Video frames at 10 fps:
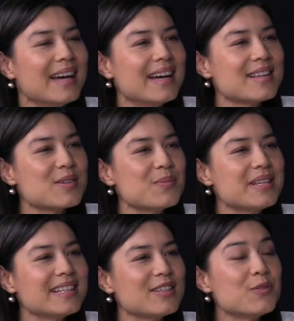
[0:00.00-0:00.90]
Uh, so,
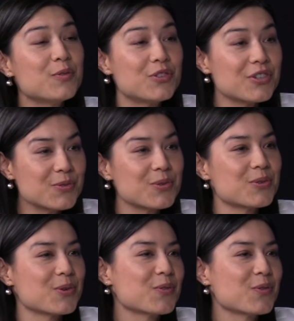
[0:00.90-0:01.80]
Michèle, you've just
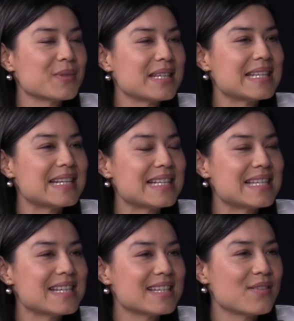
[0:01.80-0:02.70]
returned from the
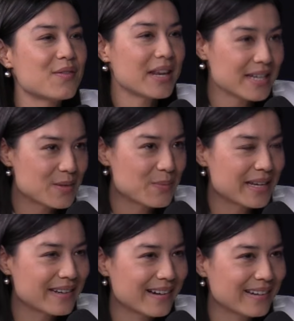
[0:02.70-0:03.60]
60th Venice
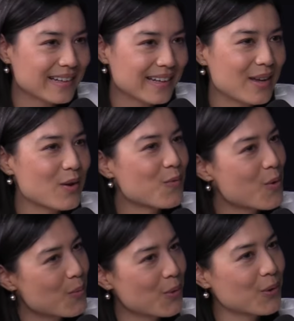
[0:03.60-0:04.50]
Biennale.
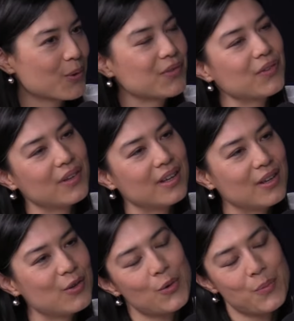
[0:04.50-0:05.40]
What was uh,
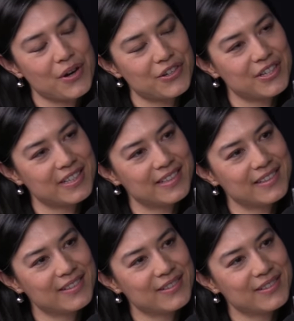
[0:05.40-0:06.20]
your impression?